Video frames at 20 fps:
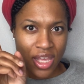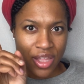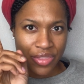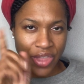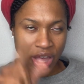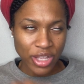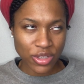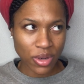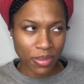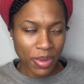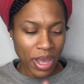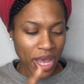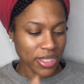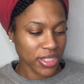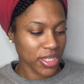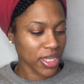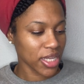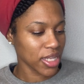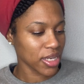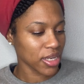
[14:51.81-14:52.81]
That's what I'm
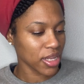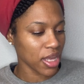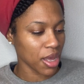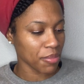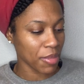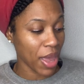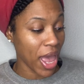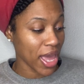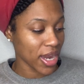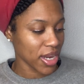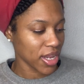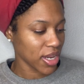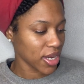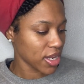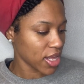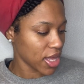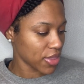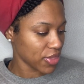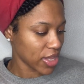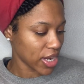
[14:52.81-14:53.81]
asking, um, adding,
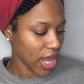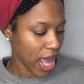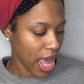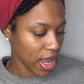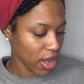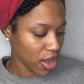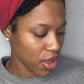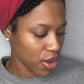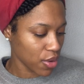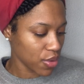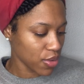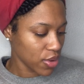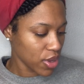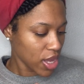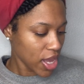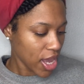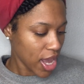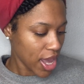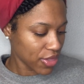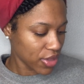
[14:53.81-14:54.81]
and then aloe,
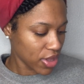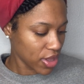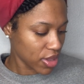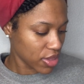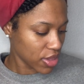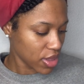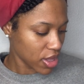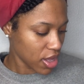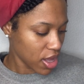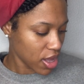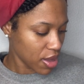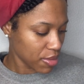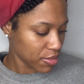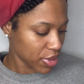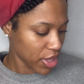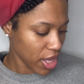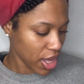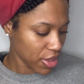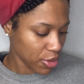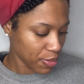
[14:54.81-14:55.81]
and then the um,
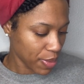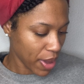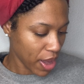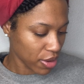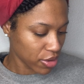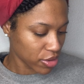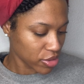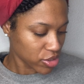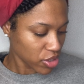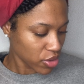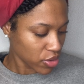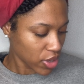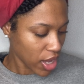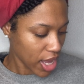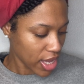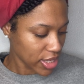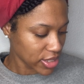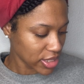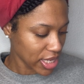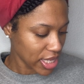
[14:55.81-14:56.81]
the other powder. So
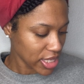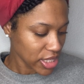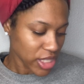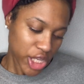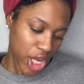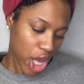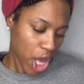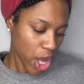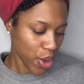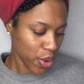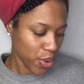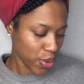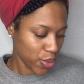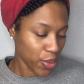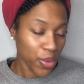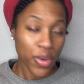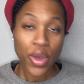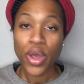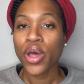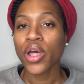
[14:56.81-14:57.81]
guys, let's go,
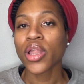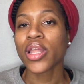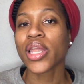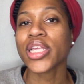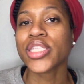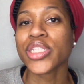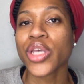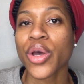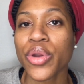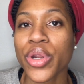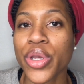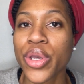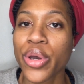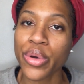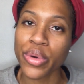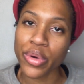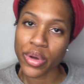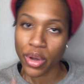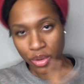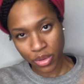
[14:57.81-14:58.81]
let's go to
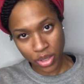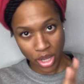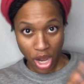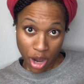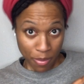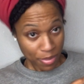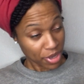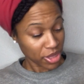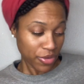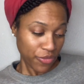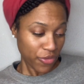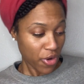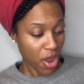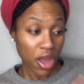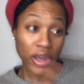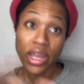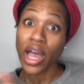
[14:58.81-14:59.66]
Google. Kermit the Frog.